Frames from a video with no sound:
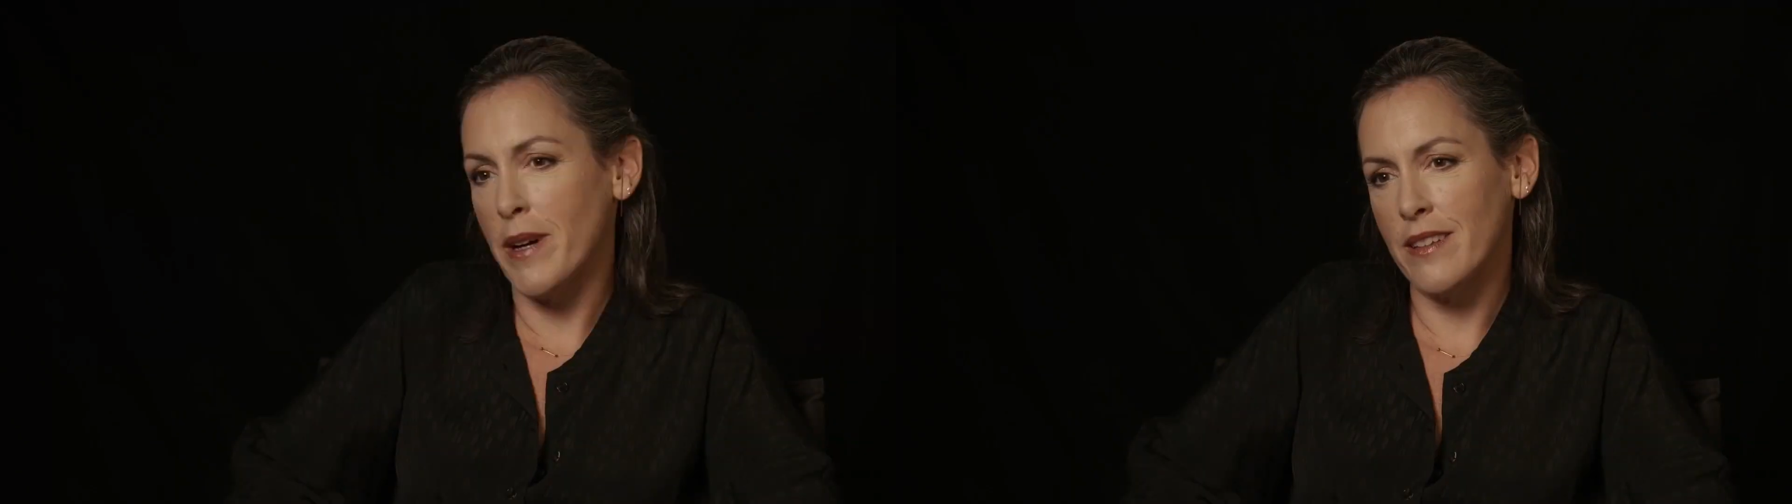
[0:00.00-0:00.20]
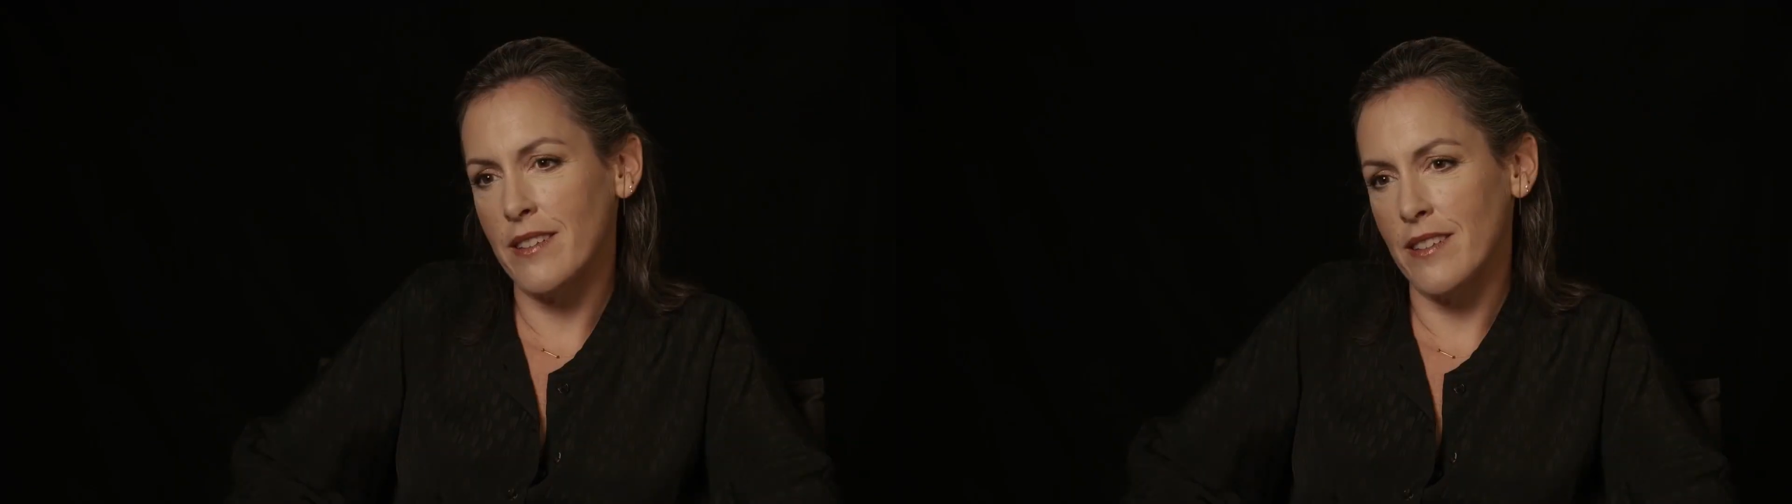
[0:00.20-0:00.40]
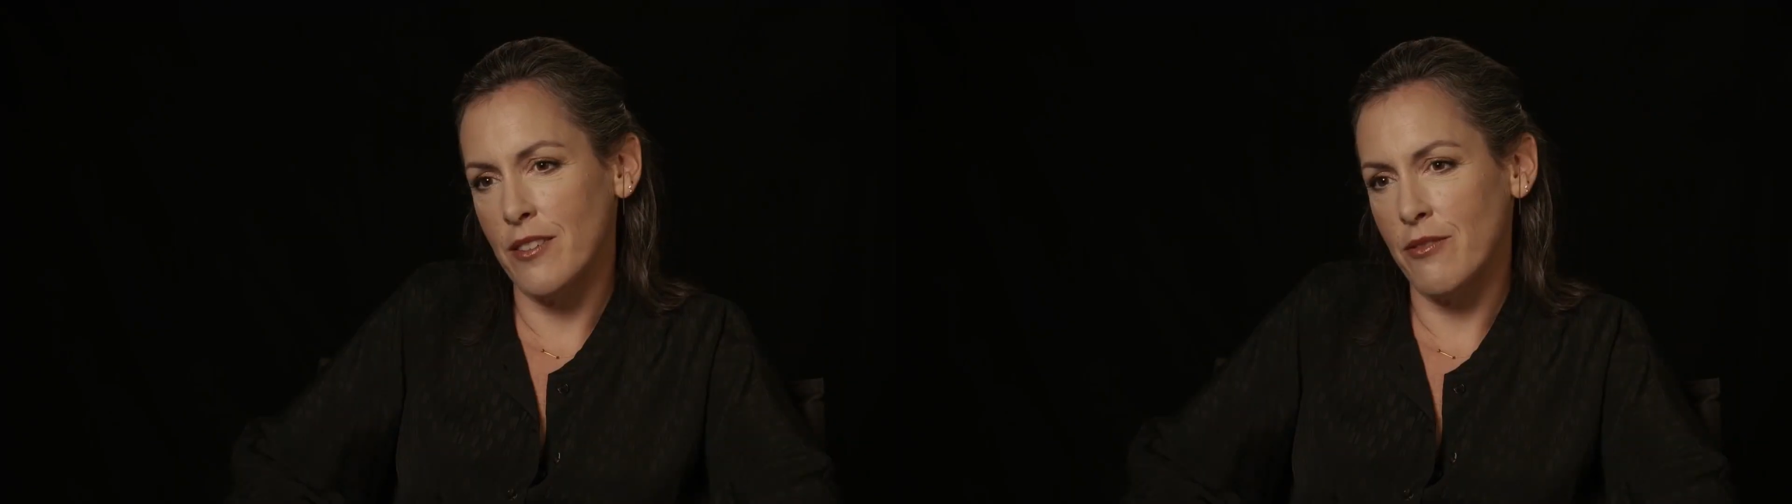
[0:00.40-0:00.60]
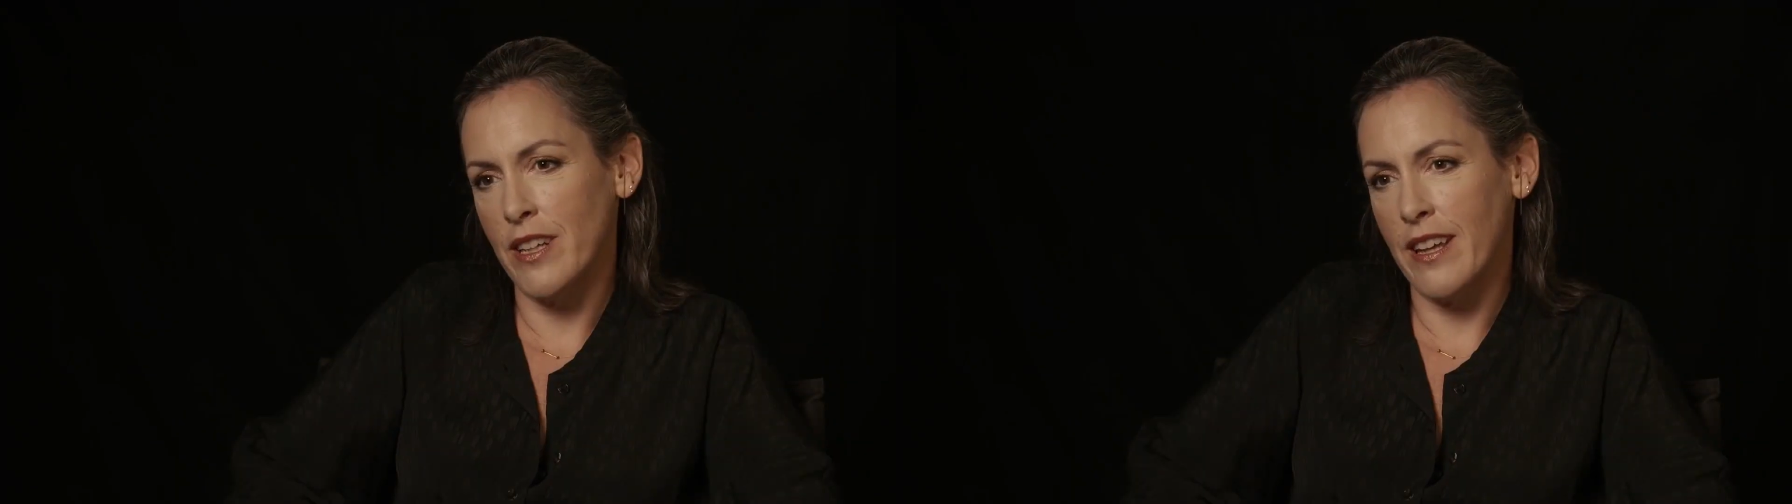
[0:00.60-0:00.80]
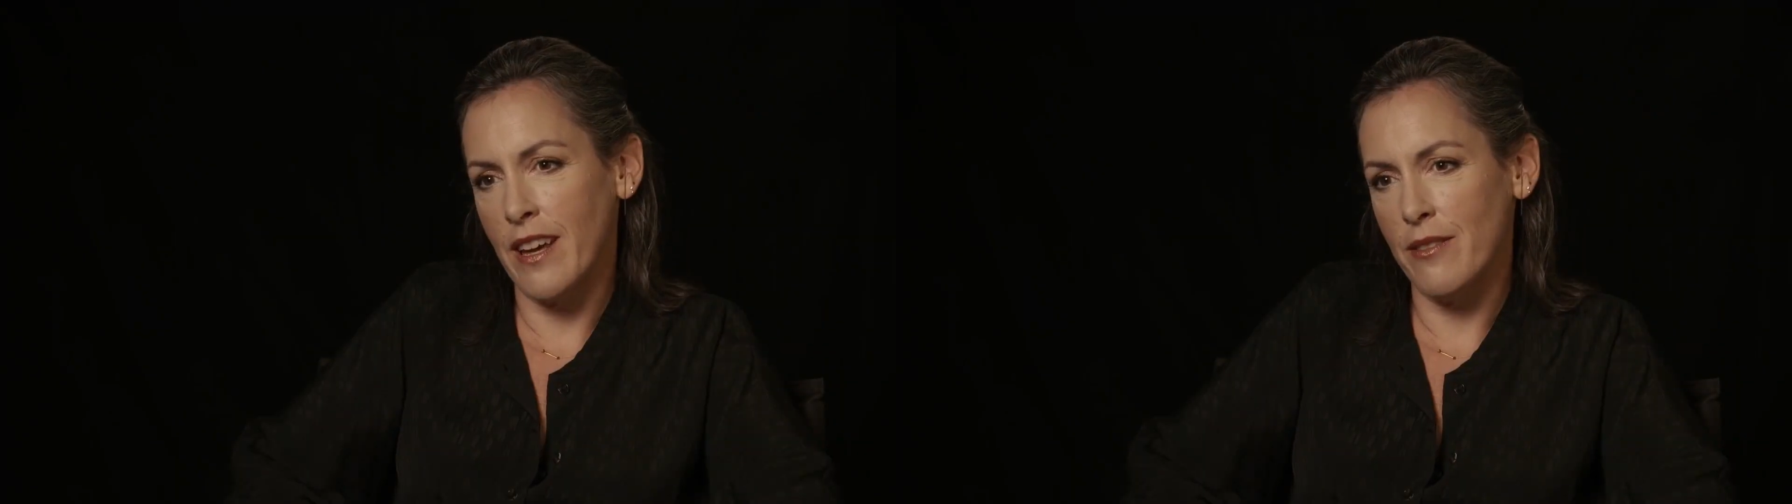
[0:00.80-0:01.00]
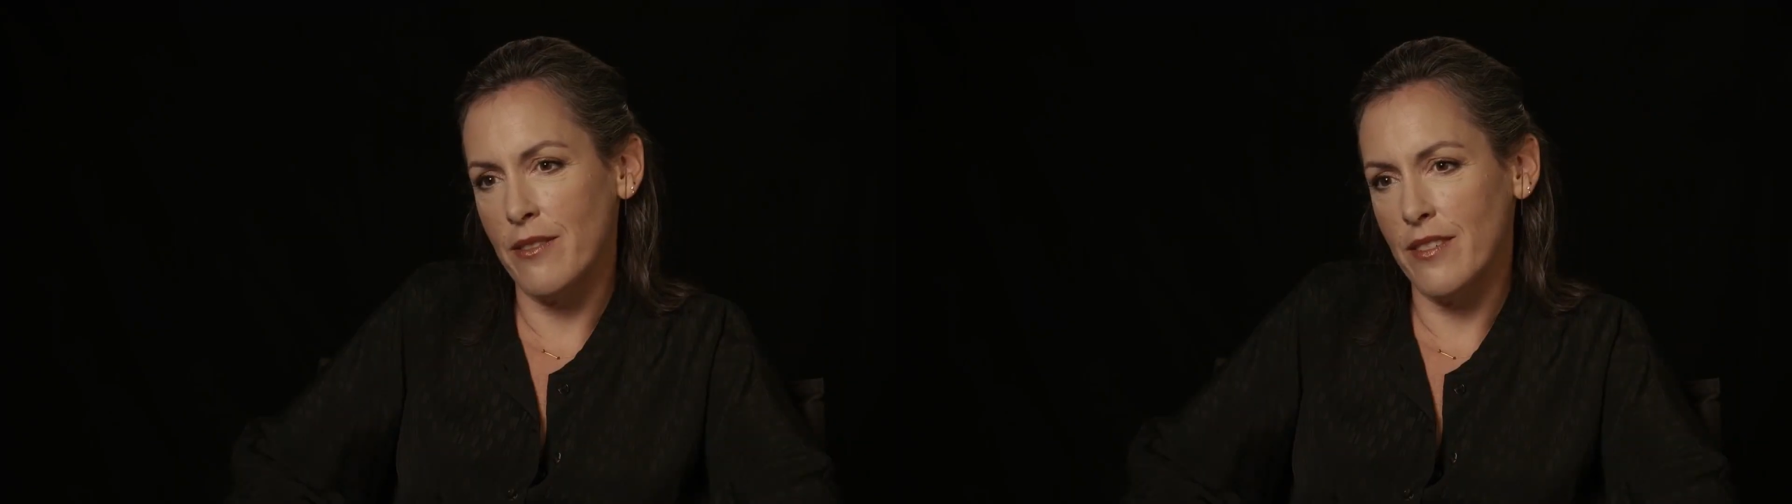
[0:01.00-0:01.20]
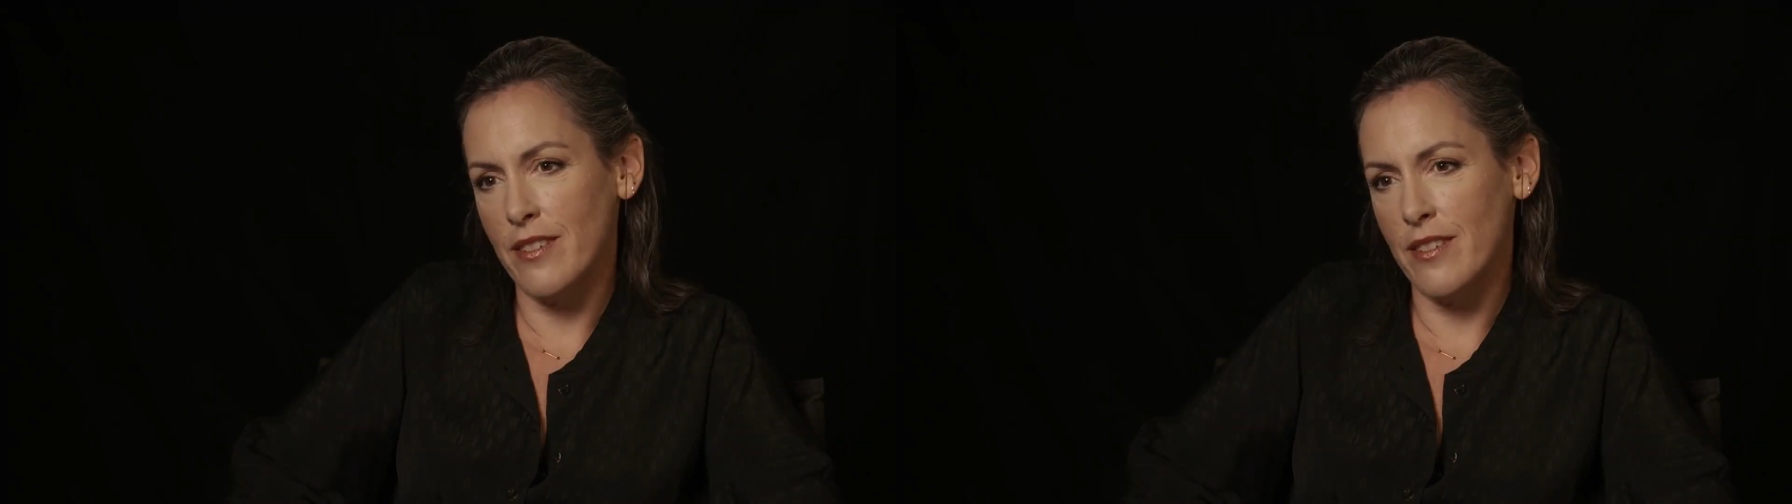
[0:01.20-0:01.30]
in his contract.